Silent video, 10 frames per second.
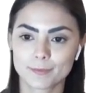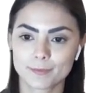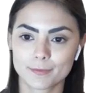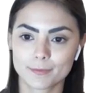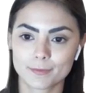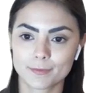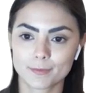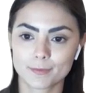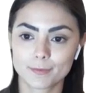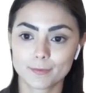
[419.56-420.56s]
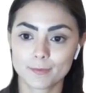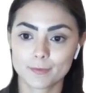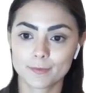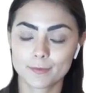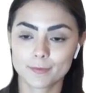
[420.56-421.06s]

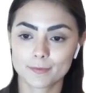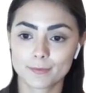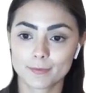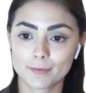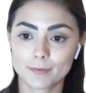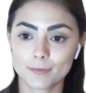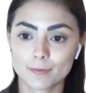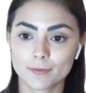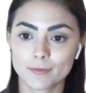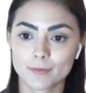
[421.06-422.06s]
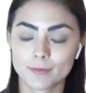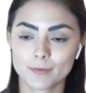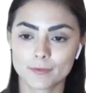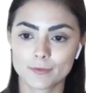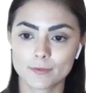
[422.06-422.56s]

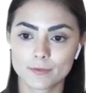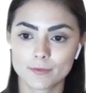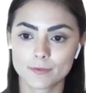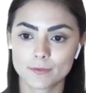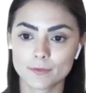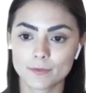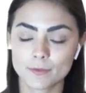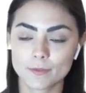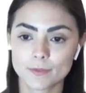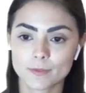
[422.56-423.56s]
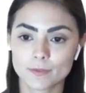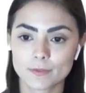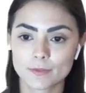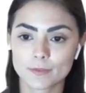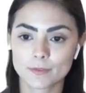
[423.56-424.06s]

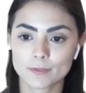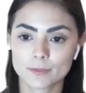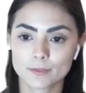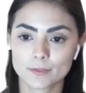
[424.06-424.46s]
No words are spoken by the person on screen.